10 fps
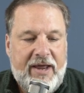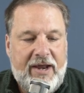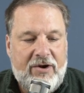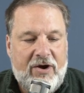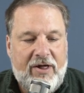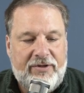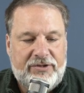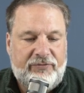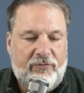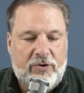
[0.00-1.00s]
and all
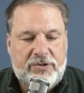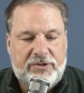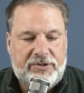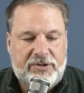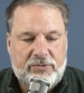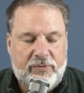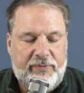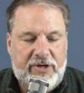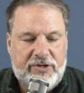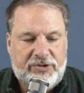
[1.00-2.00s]
its fortresses will
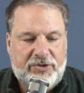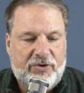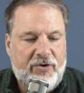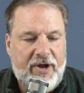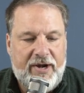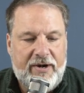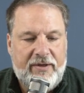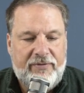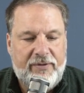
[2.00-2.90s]
be destroyed.